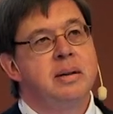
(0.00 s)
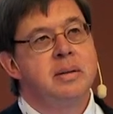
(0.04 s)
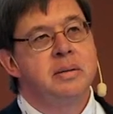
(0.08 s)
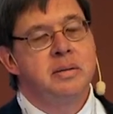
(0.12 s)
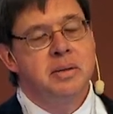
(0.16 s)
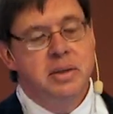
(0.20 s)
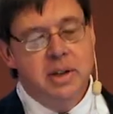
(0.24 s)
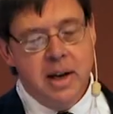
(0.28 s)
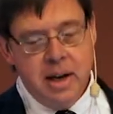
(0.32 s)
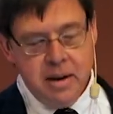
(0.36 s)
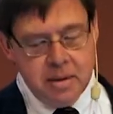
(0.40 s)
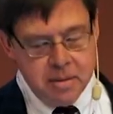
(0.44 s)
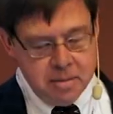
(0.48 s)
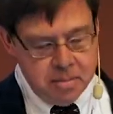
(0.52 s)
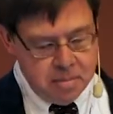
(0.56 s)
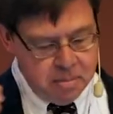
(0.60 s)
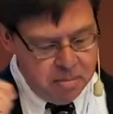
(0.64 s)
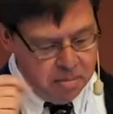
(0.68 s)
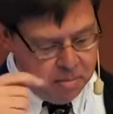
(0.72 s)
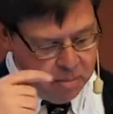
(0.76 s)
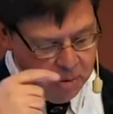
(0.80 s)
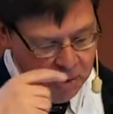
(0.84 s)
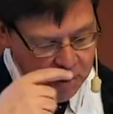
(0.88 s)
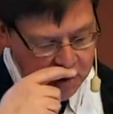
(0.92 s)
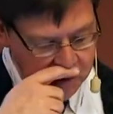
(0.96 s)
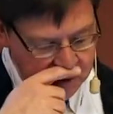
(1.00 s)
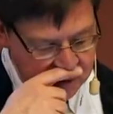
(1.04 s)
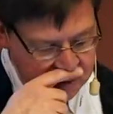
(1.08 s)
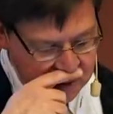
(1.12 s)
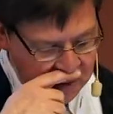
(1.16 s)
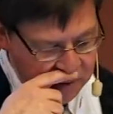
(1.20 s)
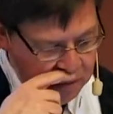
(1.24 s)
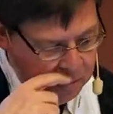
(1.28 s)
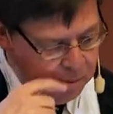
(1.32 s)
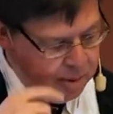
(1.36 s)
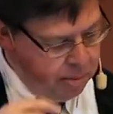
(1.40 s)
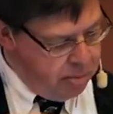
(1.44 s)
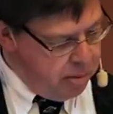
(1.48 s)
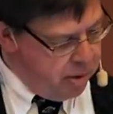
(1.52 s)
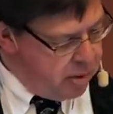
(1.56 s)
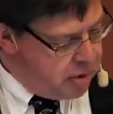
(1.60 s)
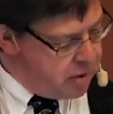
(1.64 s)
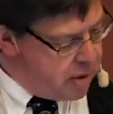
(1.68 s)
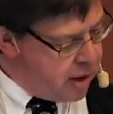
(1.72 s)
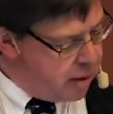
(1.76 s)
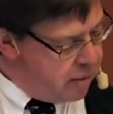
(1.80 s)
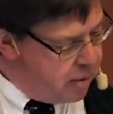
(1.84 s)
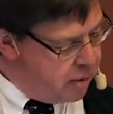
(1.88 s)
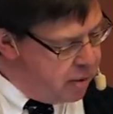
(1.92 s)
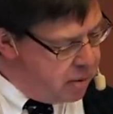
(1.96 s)
John Burns, several people are
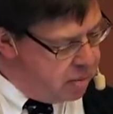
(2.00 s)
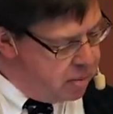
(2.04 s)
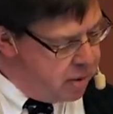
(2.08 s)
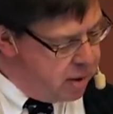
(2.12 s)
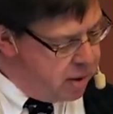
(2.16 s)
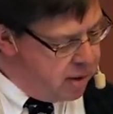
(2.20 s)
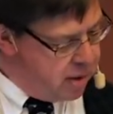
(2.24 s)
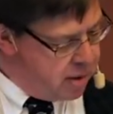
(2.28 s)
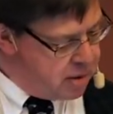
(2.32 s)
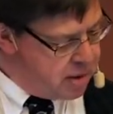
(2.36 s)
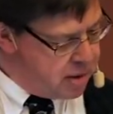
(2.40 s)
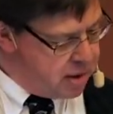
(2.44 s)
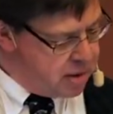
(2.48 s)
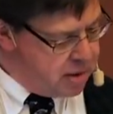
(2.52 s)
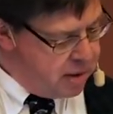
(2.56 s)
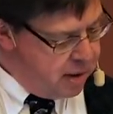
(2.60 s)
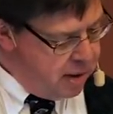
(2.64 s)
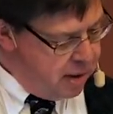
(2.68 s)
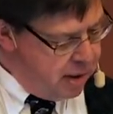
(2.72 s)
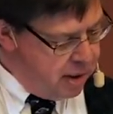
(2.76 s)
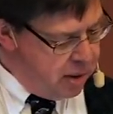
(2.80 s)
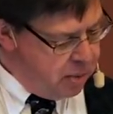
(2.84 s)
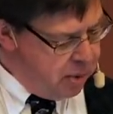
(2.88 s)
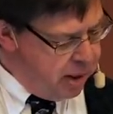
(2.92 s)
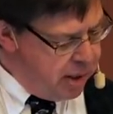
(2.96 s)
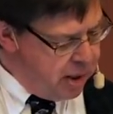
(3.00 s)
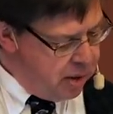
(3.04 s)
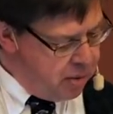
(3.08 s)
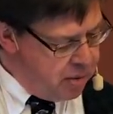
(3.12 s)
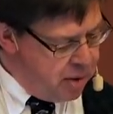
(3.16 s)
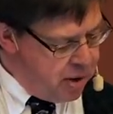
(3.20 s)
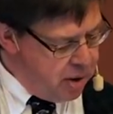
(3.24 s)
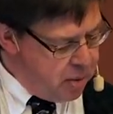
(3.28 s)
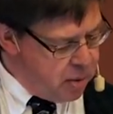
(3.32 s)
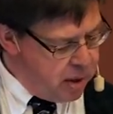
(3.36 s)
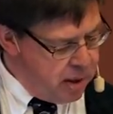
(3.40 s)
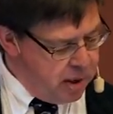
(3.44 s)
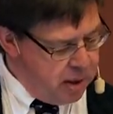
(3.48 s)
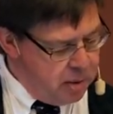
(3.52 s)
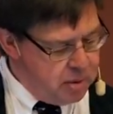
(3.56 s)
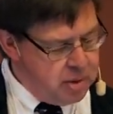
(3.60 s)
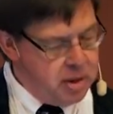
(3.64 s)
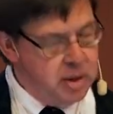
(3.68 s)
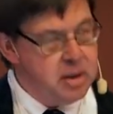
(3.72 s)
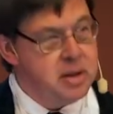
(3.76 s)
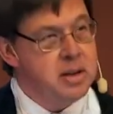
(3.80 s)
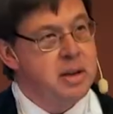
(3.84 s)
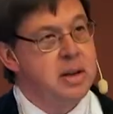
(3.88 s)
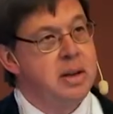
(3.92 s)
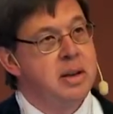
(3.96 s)
traveling with me here, says, you really don't know what a
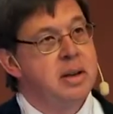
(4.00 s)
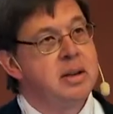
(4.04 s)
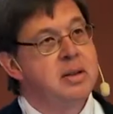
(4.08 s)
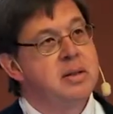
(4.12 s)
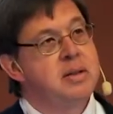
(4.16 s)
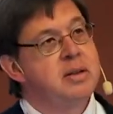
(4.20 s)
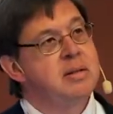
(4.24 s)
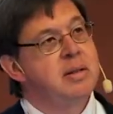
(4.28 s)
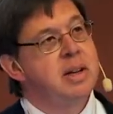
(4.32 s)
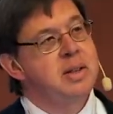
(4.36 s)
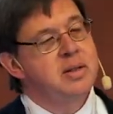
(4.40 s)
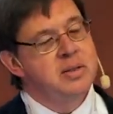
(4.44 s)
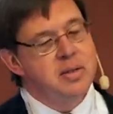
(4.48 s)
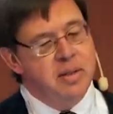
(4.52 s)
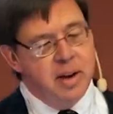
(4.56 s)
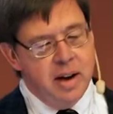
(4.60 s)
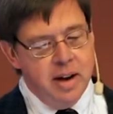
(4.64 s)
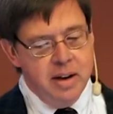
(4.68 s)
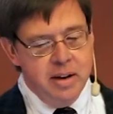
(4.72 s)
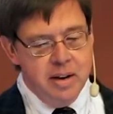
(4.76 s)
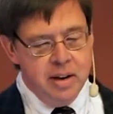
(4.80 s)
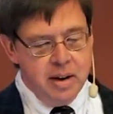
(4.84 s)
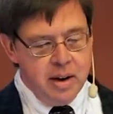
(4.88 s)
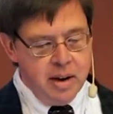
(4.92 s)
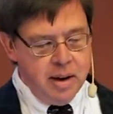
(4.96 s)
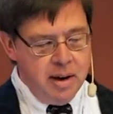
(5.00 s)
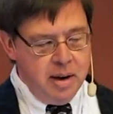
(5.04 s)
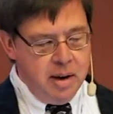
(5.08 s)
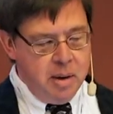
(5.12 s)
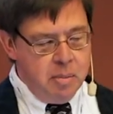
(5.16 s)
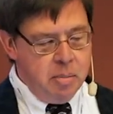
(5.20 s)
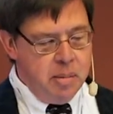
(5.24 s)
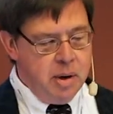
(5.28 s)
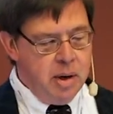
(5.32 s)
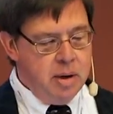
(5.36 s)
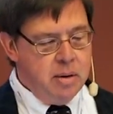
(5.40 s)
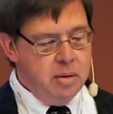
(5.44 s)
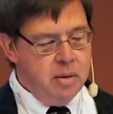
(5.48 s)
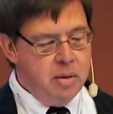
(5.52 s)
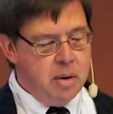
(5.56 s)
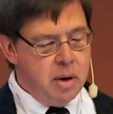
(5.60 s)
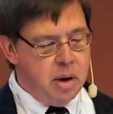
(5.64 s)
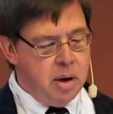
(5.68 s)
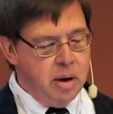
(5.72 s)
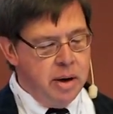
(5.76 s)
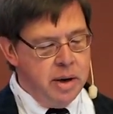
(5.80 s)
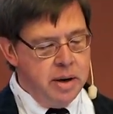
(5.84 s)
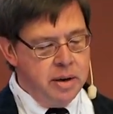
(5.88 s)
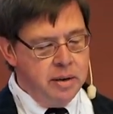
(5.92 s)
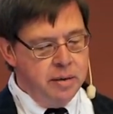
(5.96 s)
UTC is, and that's fine. But
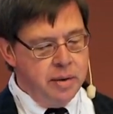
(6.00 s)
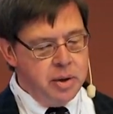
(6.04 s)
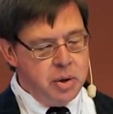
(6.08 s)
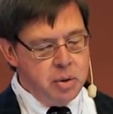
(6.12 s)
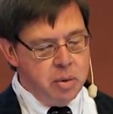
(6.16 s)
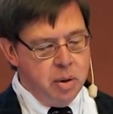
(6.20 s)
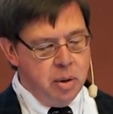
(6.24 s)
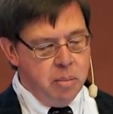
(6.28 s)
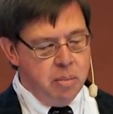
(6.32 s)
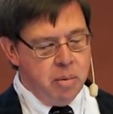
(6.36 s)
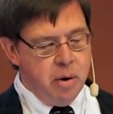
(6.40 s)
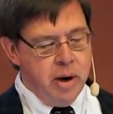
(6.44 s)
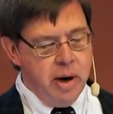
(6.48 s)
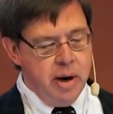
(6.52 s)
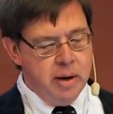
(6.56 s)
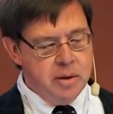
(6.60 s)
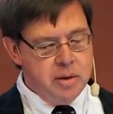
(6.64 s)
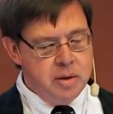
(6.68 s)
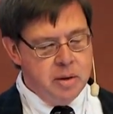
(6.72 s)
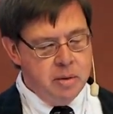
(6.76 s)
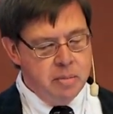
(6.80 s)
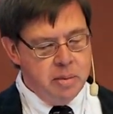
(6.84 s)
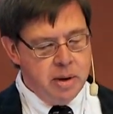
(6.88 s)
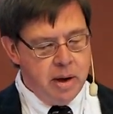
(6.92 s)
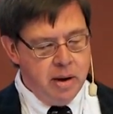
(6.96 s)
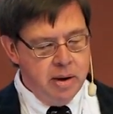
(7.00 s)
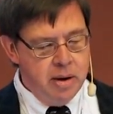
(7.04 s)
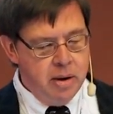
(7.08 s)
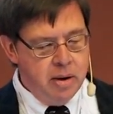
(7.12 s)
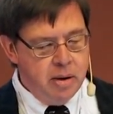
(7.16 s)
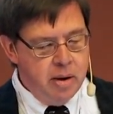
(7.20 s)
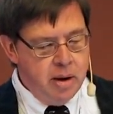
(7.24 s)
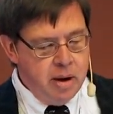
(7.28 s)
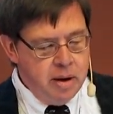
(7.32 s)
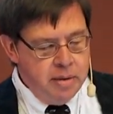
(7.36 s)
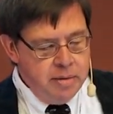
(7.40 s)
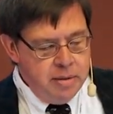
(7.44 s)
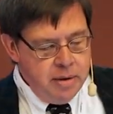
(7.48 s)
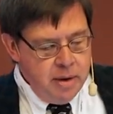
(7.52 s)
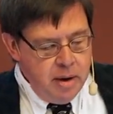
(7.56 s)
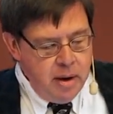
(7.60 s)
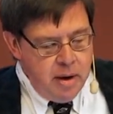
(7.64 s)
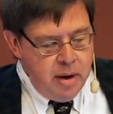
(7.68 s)
our individual brands you've probably heard of.